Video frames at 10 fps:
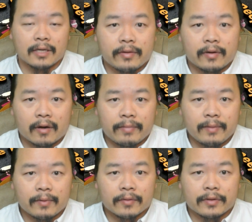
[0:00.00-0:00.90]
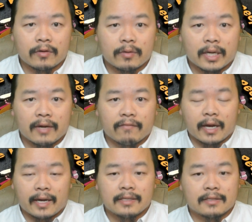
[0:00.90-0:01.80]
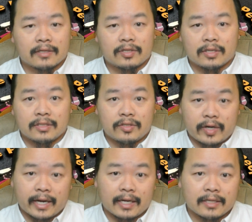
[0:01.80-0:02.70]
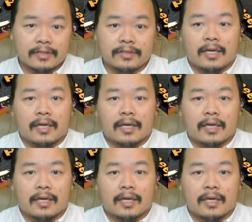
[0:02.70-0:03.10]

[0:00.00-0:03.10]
there are people out there who have guides such as dragons,